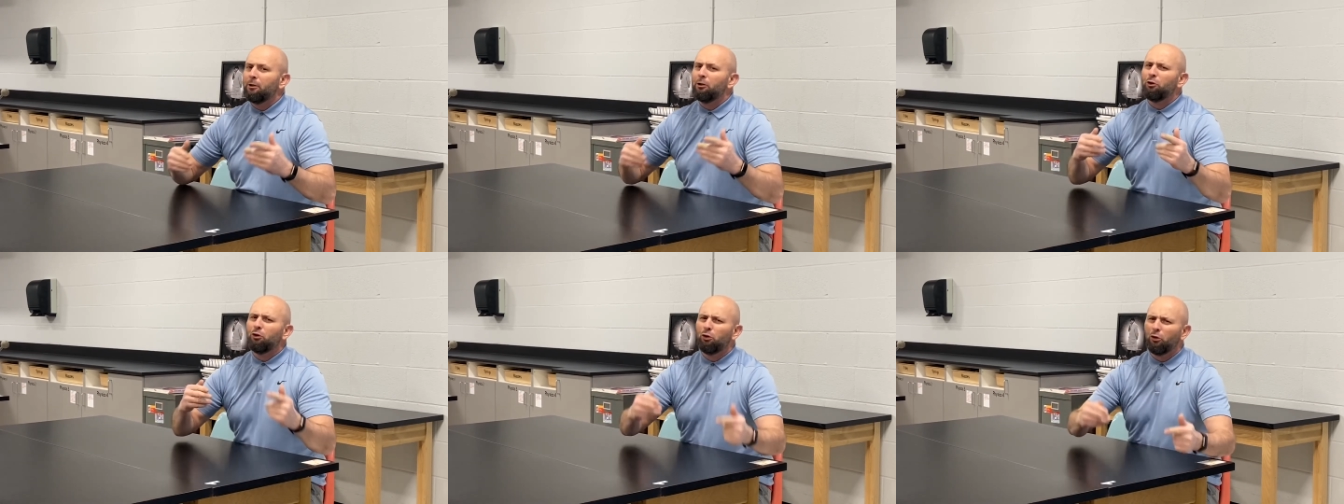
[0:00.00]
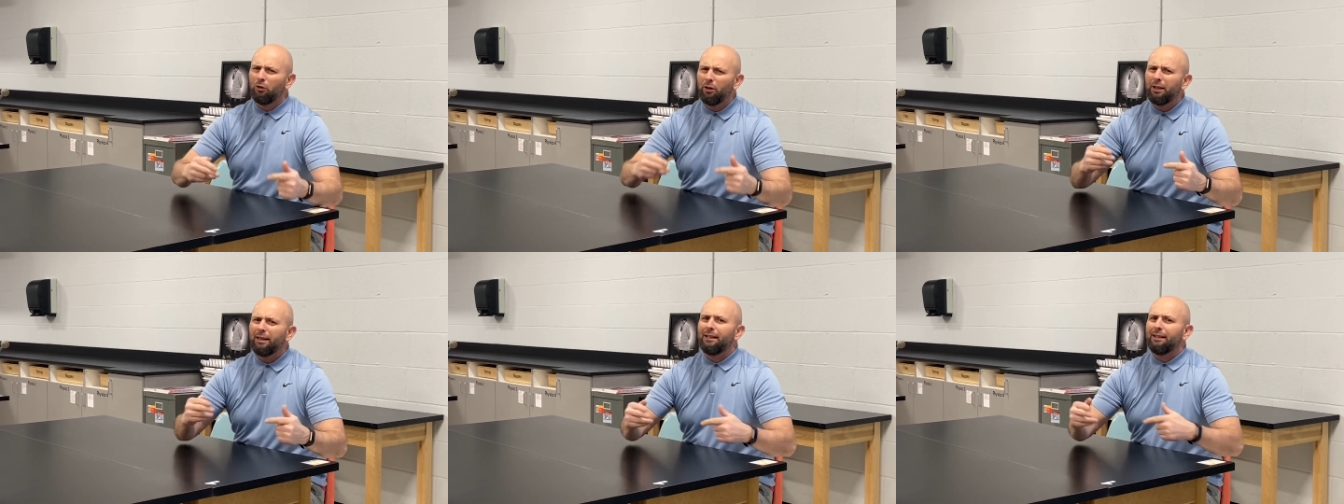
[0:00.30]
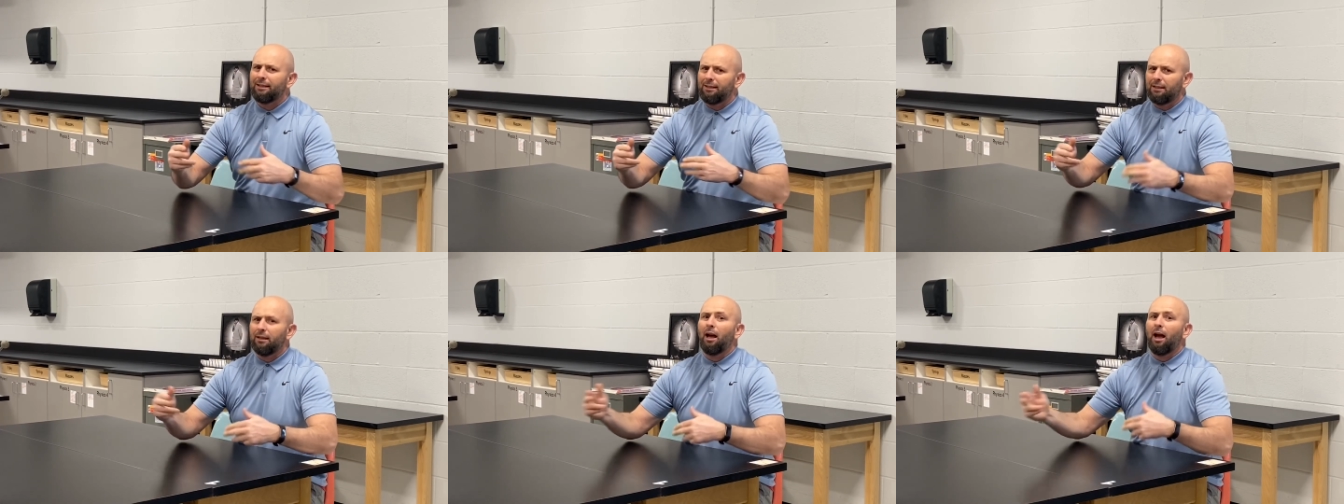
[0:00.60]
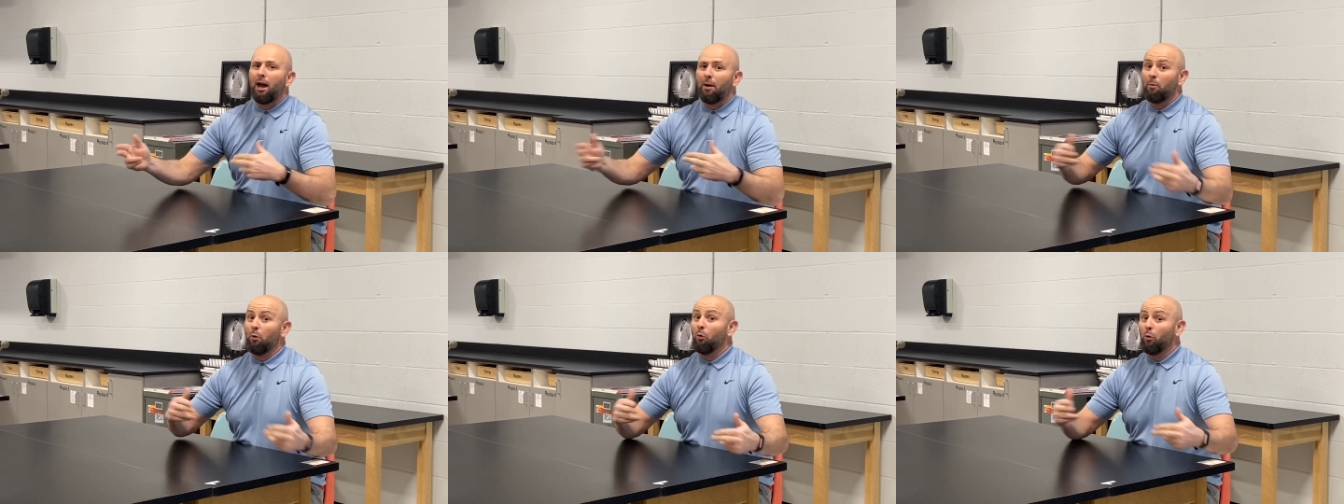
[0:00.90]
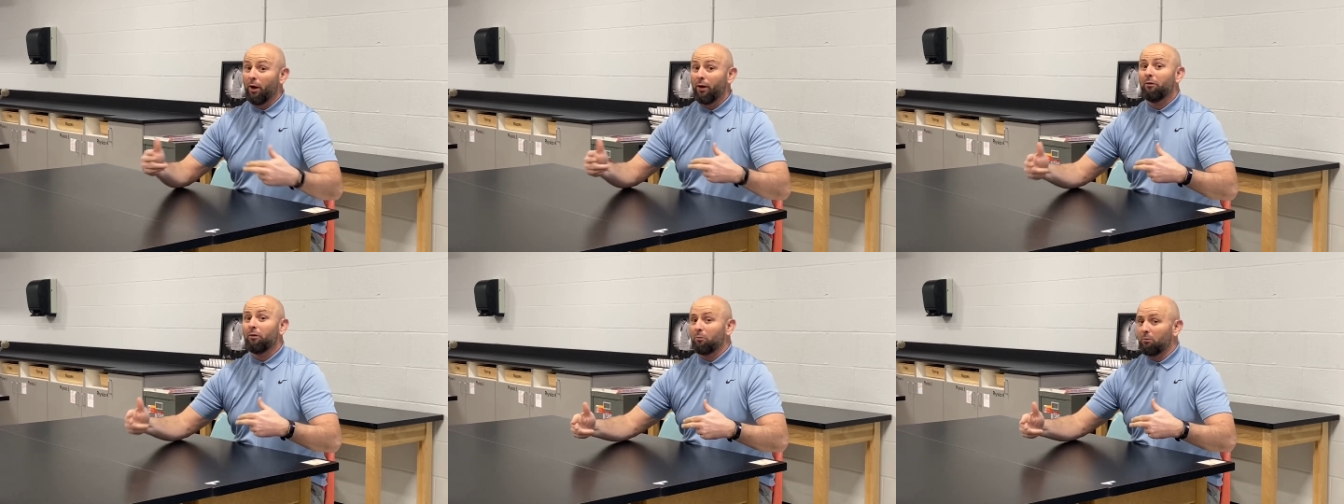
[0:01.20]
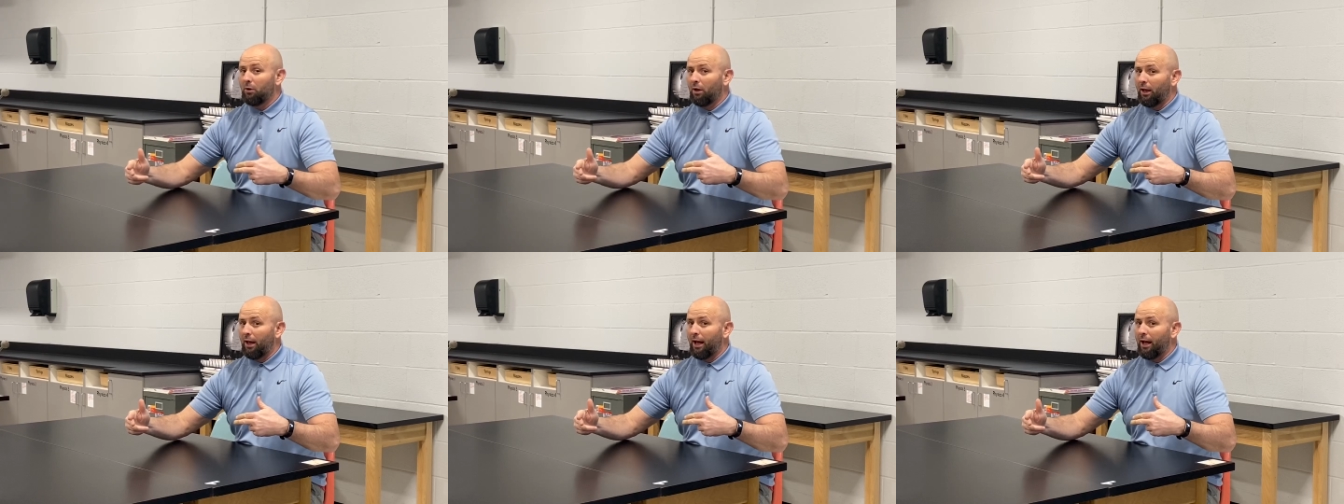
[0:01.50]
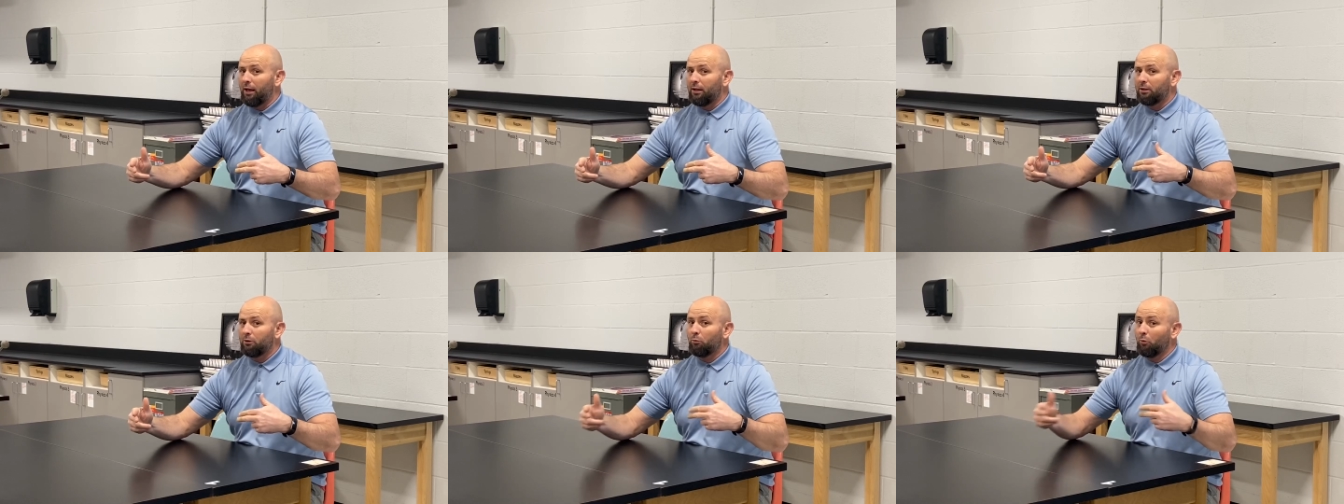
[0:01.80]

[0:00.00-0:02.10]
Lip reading: during this time away from class,